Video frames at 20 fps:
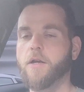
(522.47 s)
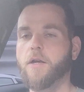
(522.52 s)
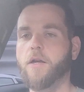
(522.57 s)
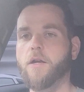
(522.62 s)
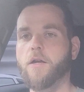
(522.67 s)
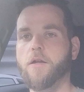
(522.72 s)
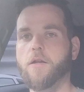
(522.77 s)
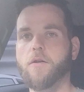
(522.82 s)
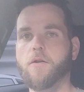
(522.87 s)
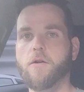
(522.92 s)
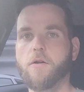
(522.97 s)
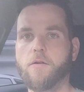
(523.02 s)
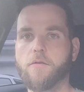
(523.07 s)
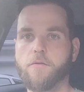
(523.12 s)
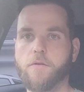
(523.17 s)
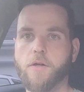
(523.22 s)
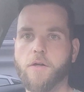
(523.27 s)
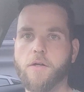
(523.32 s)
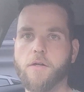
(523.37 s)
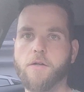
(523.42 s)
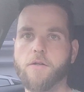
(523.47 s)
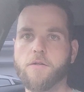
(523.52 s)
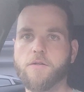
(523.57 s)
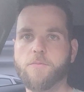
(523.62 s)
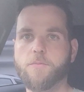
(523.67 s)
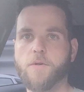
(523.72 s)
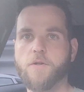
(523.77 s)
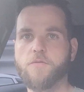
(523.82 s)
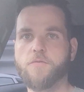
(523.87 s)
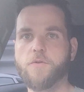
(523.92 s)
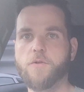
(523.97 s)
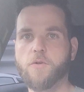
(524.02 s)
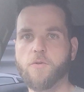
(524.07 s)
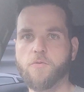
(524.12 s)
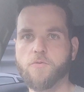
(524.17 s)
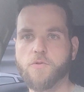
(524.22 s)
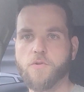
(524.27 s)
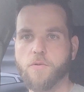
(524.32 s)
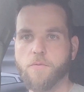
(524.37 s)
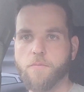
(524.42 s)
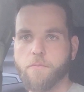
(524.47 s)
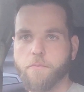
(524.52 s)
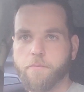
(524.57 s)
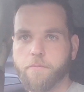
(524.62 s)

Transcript: and our space vehicles.